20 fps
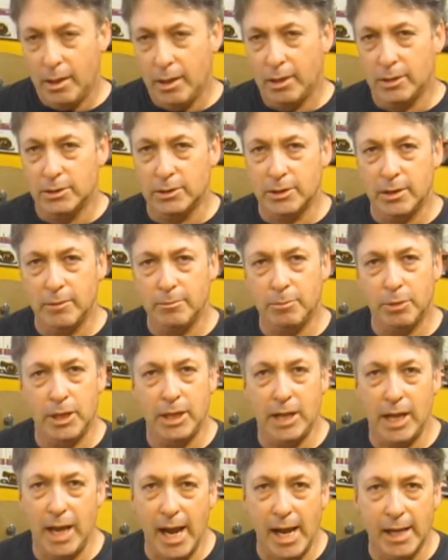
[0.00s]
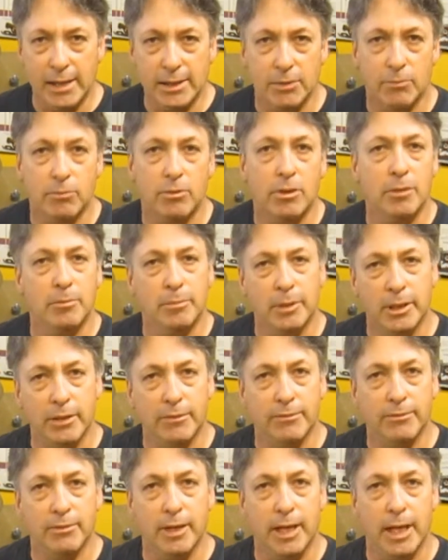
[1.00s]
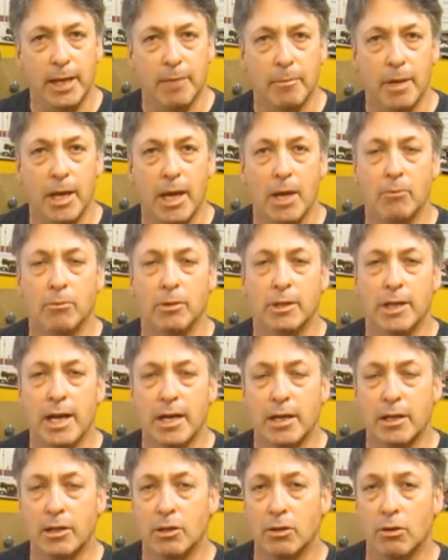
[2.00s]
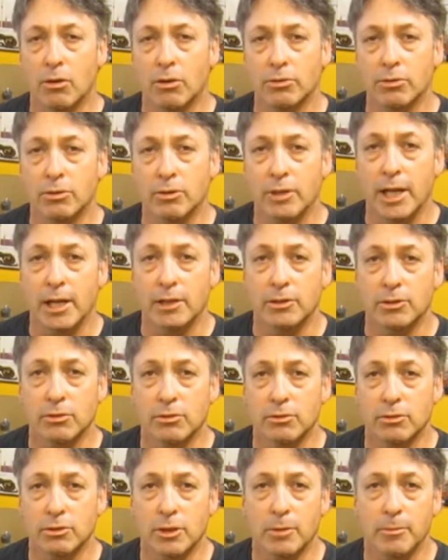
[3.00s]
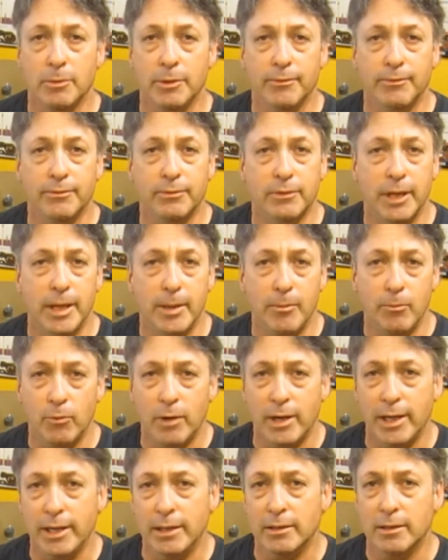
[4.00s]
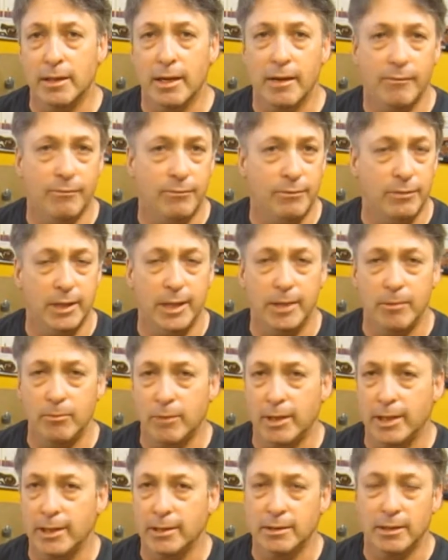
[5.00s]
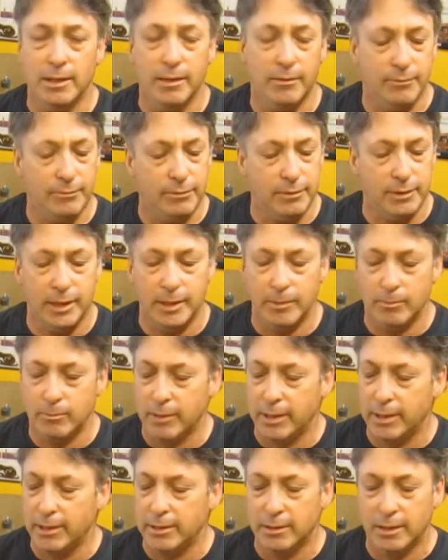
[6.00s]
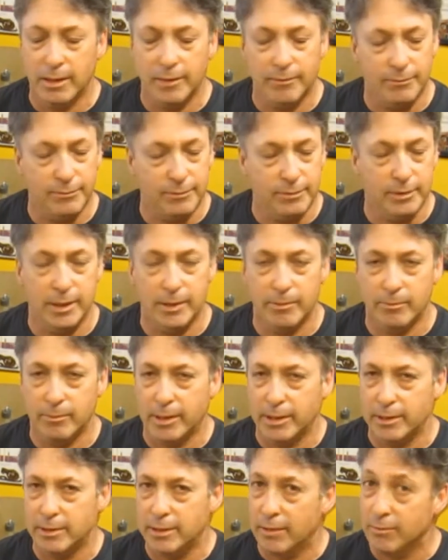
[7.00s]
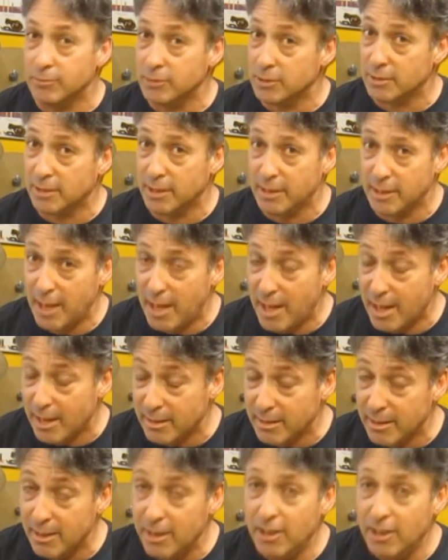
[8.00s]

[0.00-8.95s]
Instead of playing the accent, we're going to play the flam, and we're not going to alternate. So it's going to be flam right left, flam right left, flam right left, flam right left, just like that.